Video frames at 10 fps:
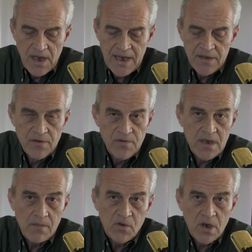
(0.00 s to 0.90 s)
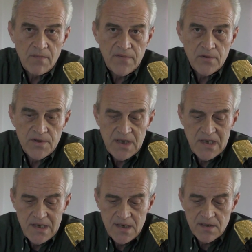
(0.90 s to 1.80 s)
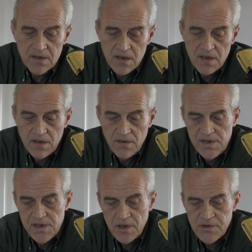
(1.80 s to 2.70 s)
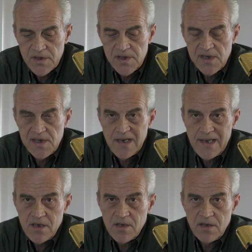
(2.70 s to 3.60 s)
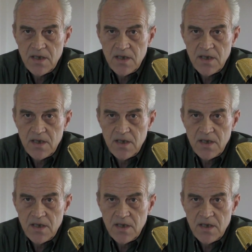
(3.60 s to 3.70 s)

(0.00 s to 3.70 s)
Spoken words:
And the real problem for the elite is not just this election.